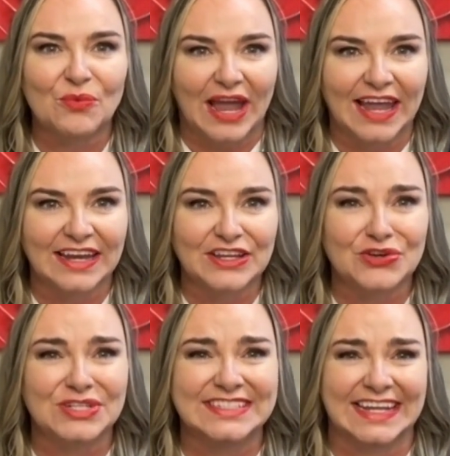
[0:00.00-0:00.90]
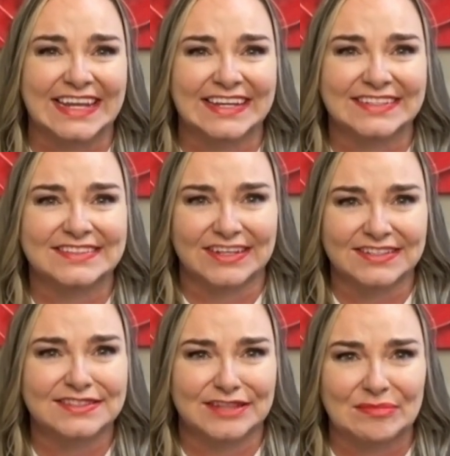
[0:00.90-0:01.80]
when your date
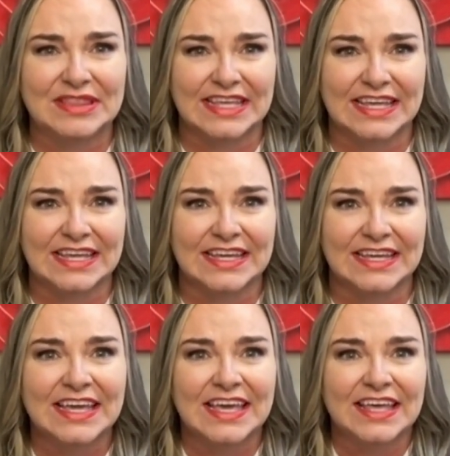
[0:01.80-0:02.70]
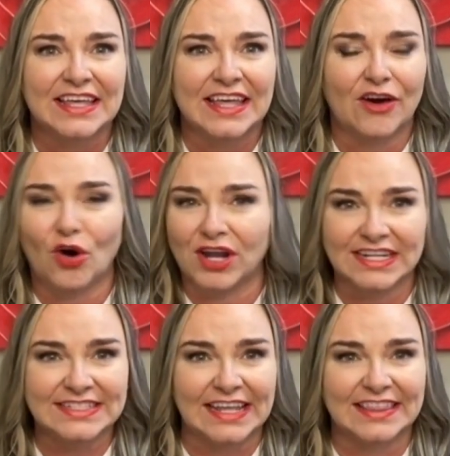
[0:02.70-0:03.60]
does something on
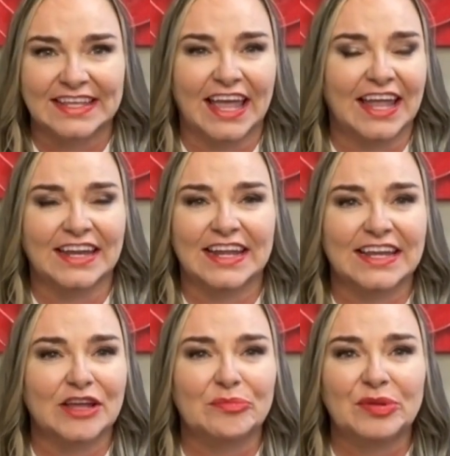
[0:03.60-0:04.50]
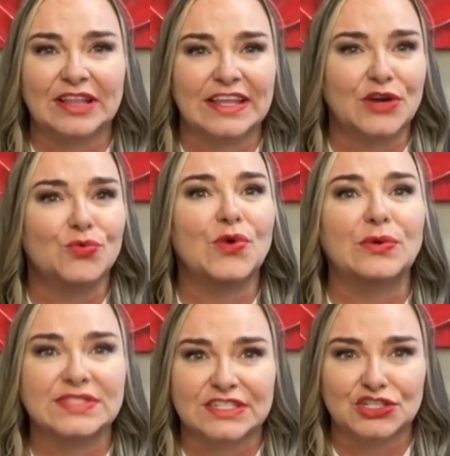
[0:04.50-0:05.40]
a date that and it completely
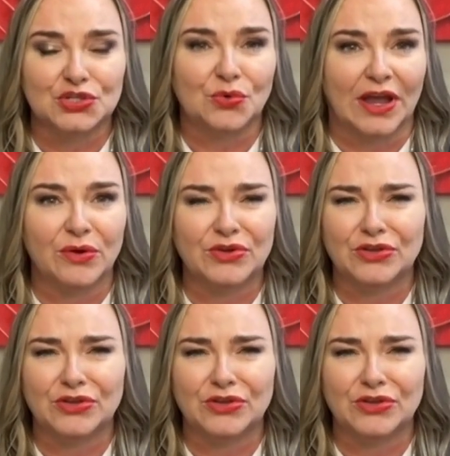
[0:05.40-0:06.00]
grosses you out.